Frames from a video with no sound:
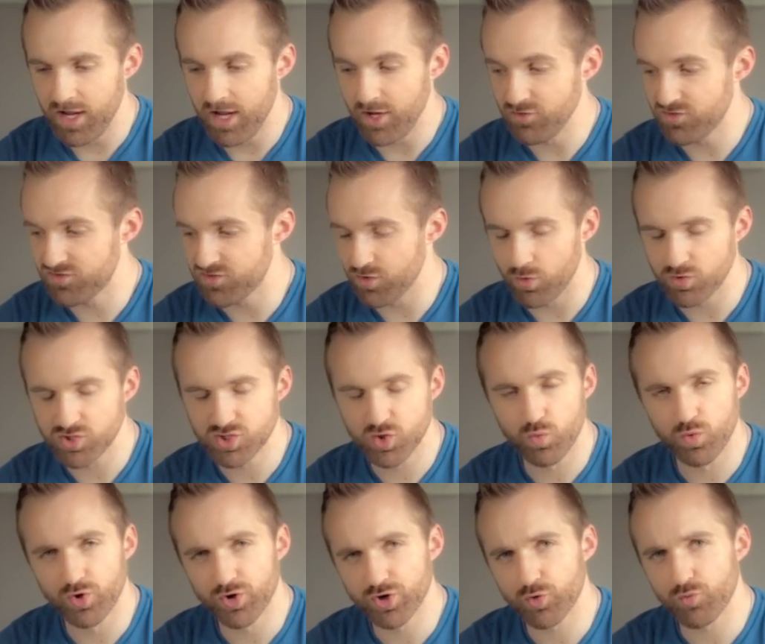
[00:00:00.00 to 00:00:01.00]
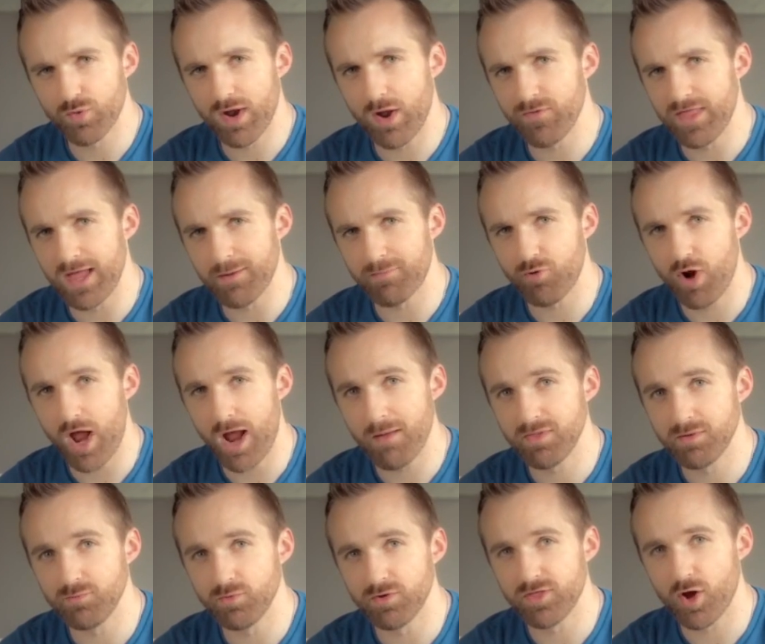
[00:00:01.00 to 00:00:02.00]
And so to work around that
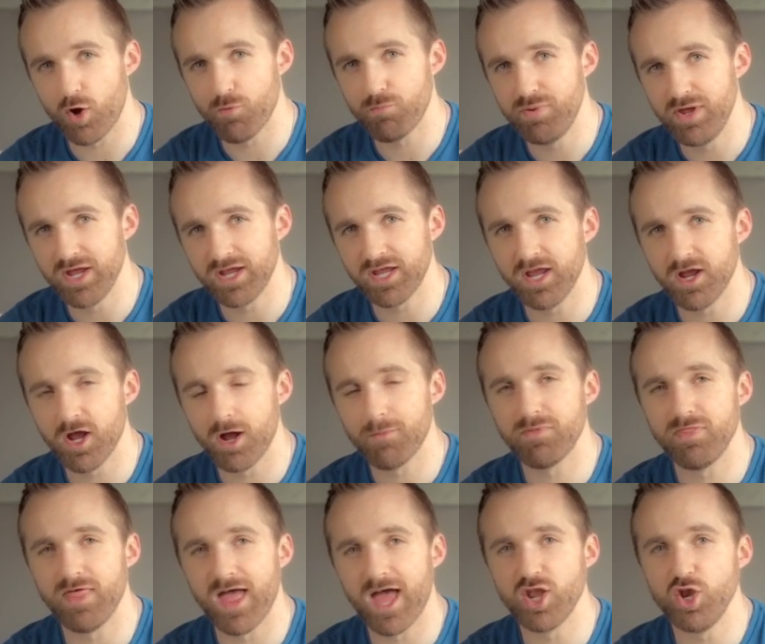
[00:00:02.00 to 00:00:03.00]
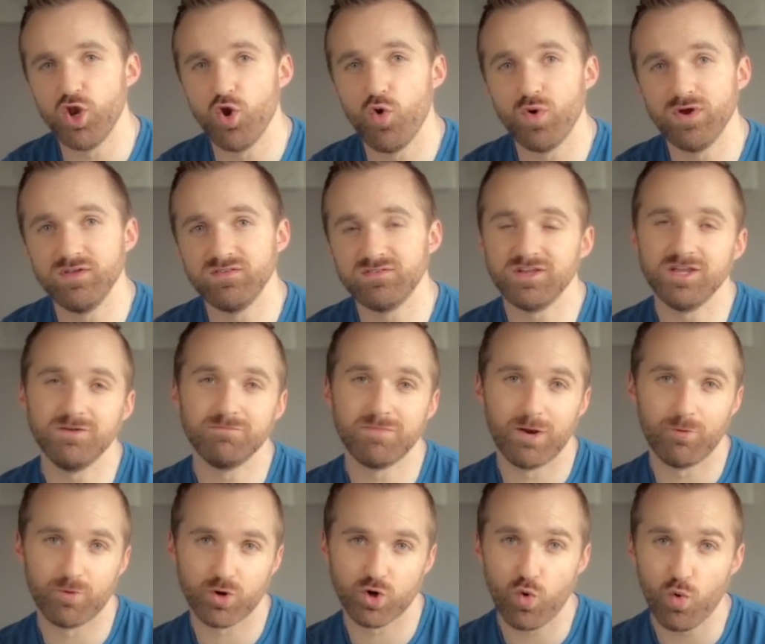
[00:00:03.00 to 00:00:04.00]
problem without picking up that noise in
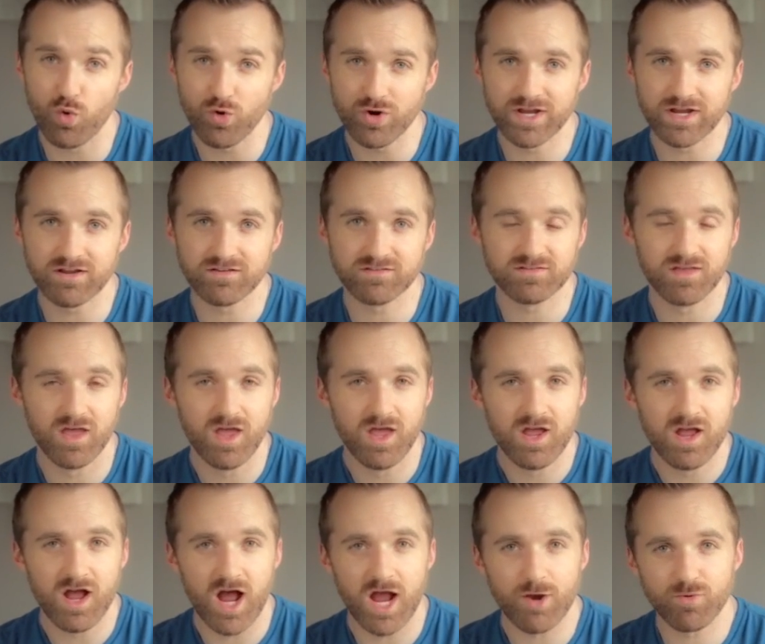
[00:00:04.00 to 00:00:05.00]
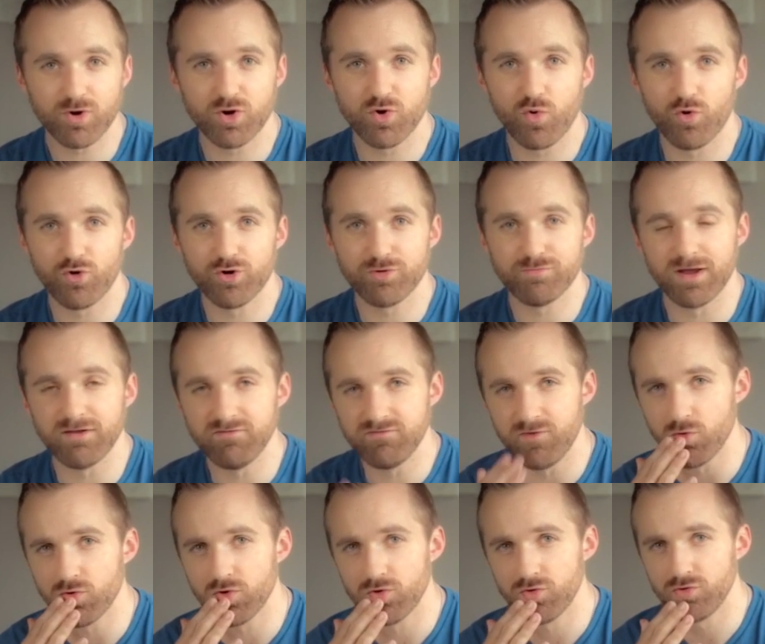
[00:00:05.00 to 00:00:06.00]
my recordings, I record my
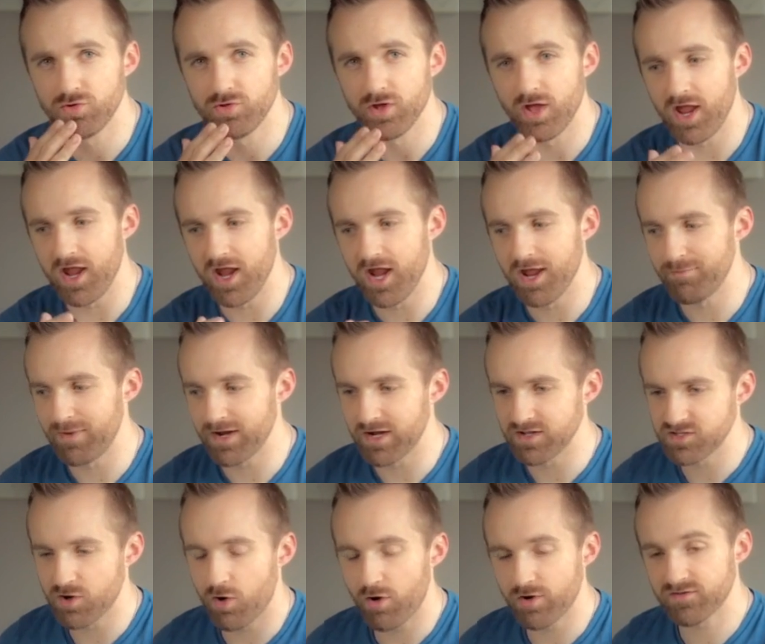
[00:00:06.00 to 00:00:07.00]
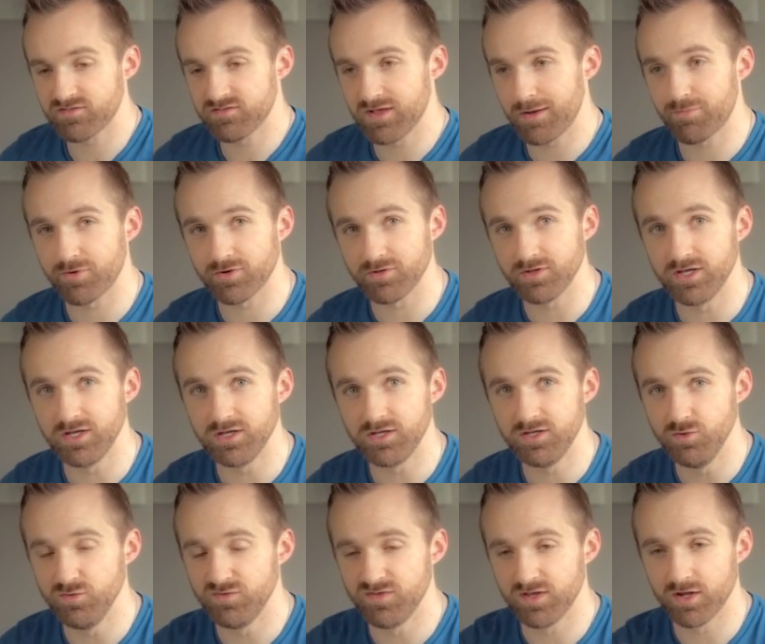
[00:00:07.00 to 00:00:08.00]
vocal and my guitar separately
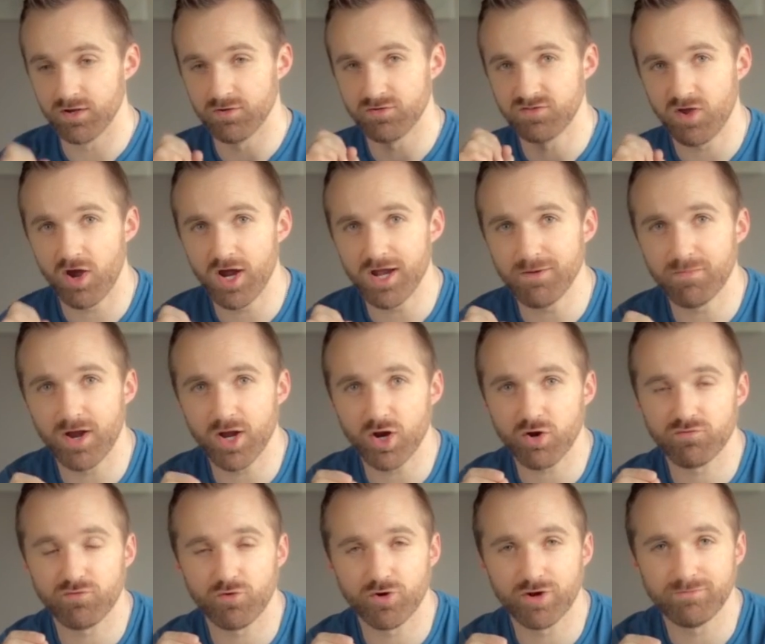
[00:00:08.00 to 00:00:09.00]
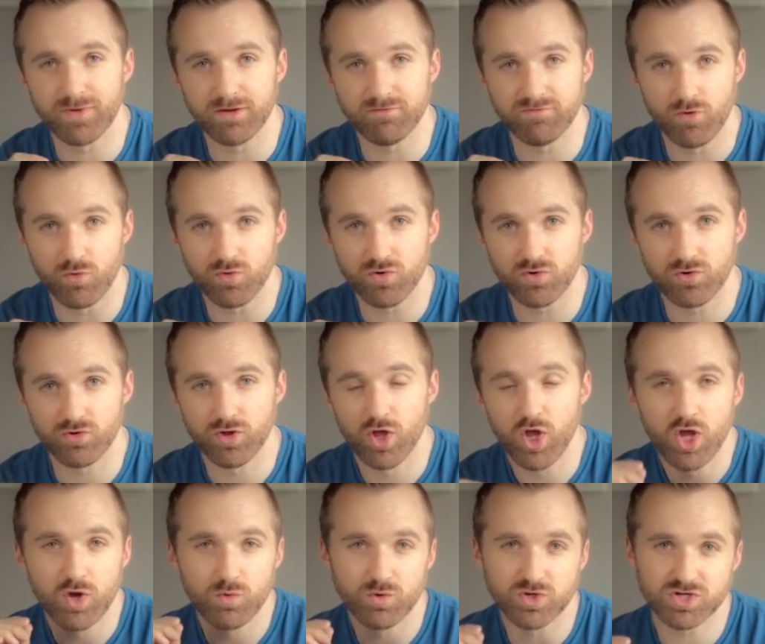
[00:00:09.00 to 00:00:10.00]
using a tight microphone on my
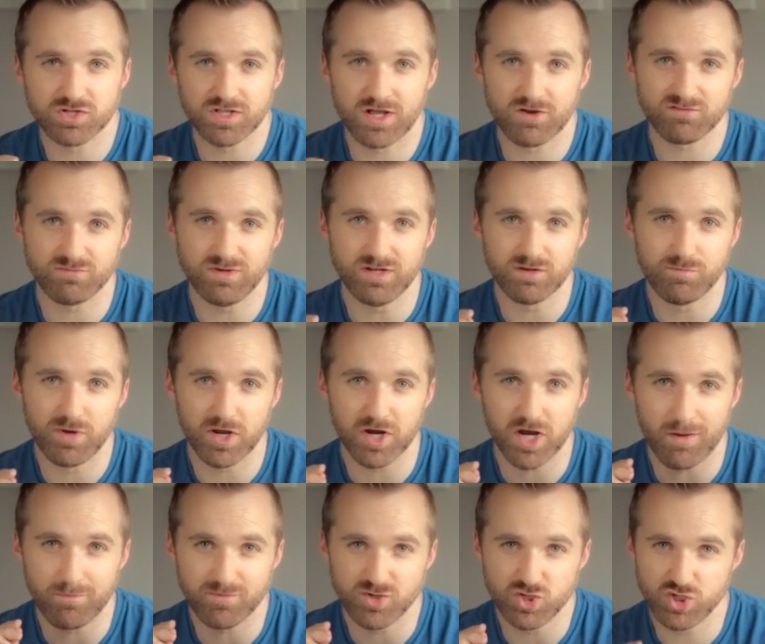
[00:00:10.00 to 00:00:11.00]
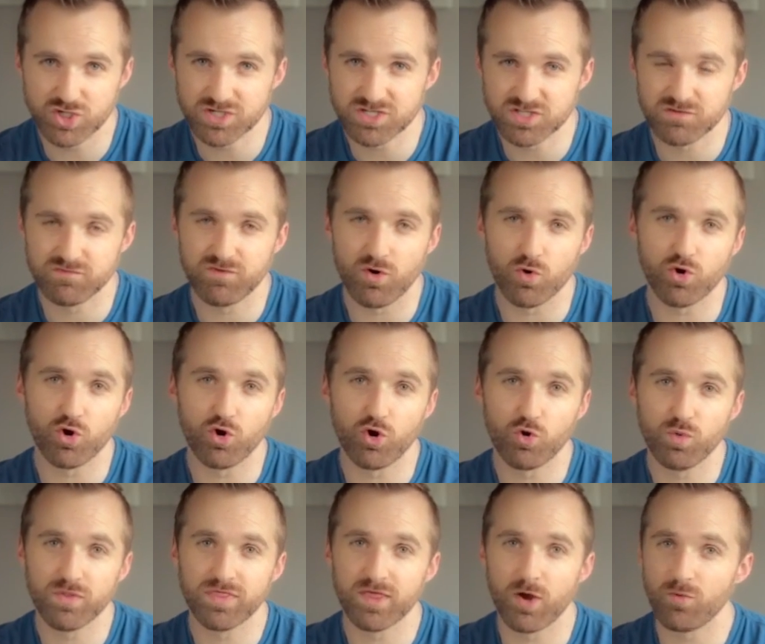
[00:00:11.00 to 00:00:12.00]
vocal, which allows me to pick up just the
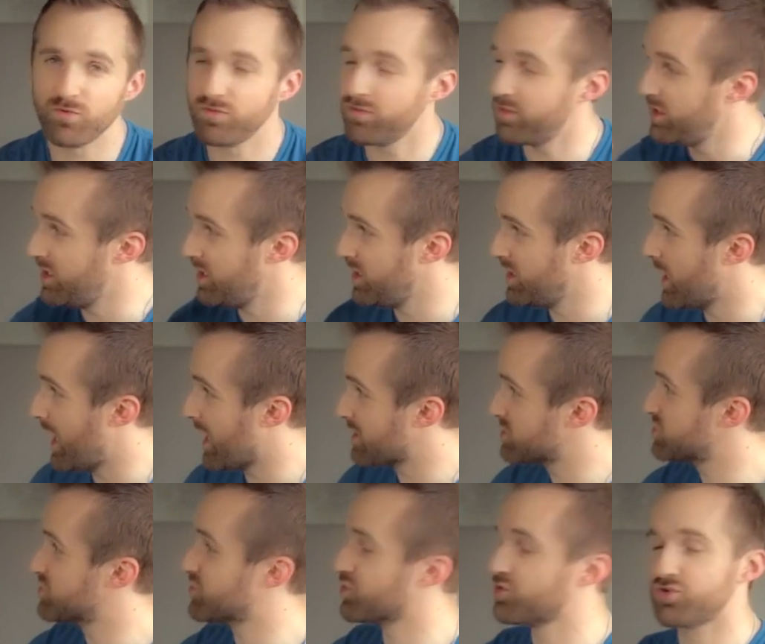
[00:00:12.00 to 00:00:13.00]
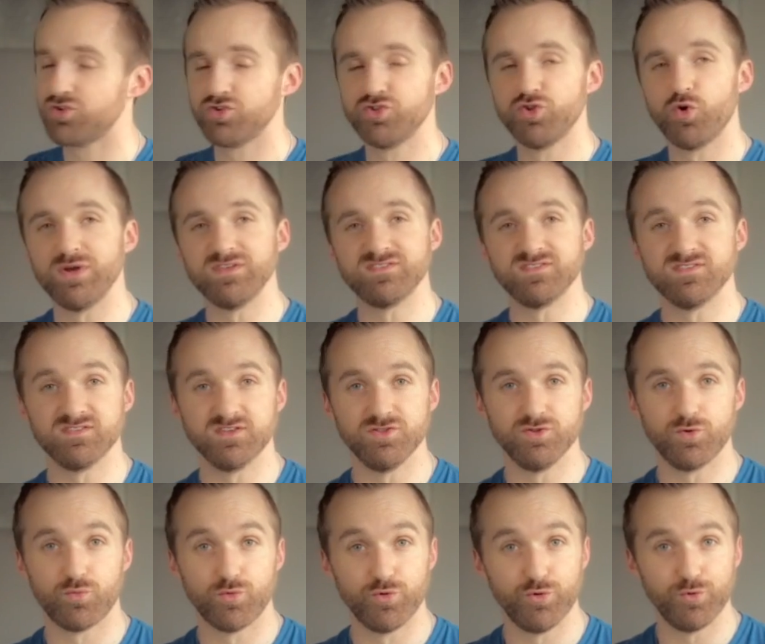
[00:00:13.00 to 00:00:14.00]
vocal without the external noises
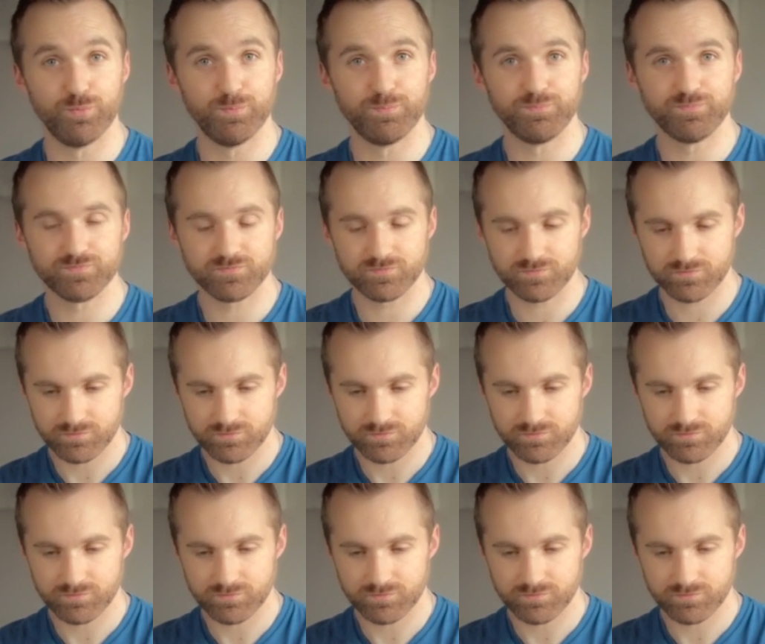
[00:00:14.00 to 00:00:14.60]
in the room.